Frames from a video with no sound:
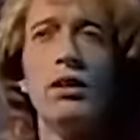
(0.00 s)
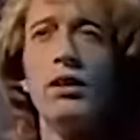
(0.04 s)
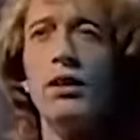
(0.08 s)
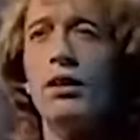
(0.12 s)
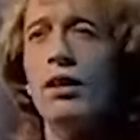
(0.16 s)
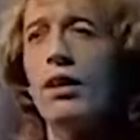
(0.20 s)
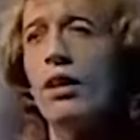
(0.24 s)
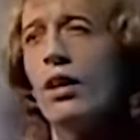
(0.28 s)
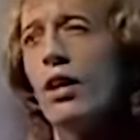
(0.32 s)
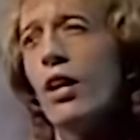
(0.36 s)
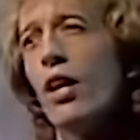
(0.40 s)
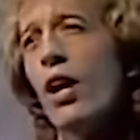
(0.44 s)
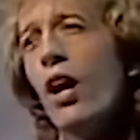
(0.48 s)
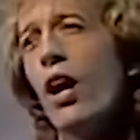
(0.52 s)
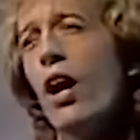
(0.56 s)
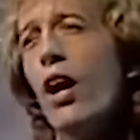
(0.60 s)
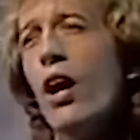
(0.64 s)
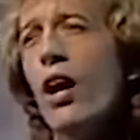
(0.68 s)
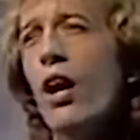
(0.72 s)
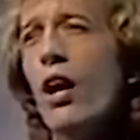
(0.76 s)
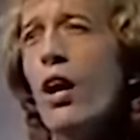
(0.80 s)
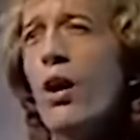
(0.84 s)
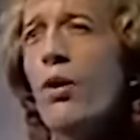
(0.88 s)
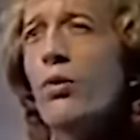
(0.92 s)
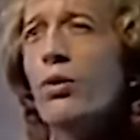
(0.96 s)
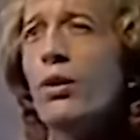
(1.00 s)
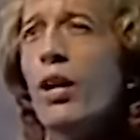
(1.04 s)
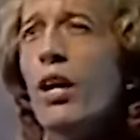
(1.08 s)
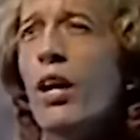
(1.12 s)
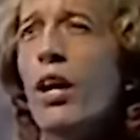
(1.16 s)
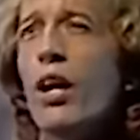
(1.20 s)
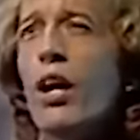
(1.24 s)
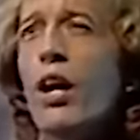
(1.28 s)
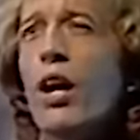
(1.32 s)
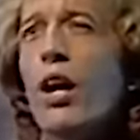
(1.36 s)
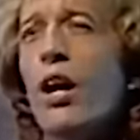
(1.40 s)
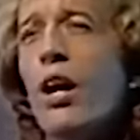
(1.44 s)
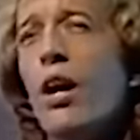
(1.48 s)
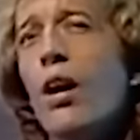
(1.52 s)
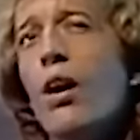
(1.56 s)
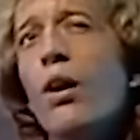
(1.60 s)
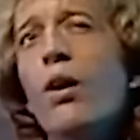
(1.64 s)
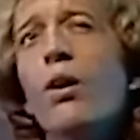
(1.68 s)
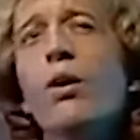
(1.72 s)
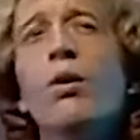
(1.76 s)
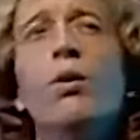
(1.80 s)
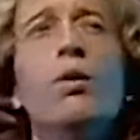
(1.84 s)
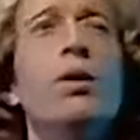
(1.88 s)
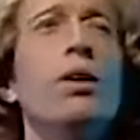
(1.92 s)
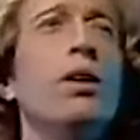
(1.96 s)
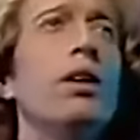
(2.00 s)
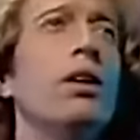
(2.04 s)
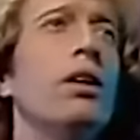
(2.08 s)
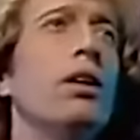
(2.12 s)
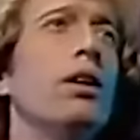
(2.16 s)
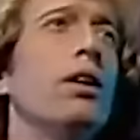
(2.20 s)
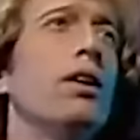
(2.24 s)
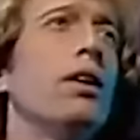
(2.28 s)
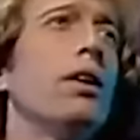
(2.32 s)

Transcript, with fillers: Gibb's distinctive voice and songwriting